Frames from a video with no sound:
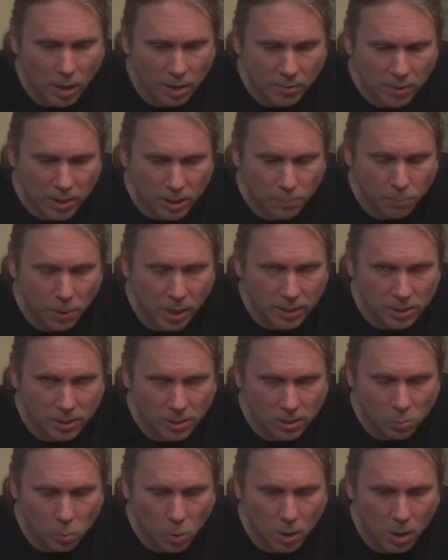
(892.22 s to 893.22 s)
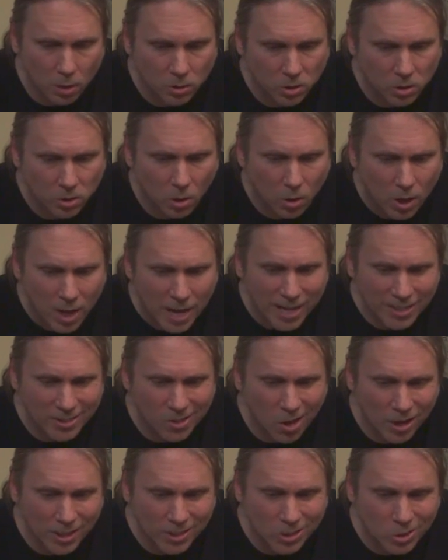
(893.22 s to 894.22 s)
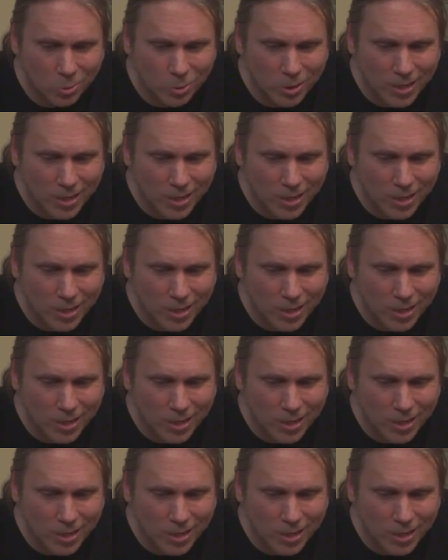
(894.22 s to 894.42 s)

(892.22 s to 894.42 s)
on these bites office as well. So as long as you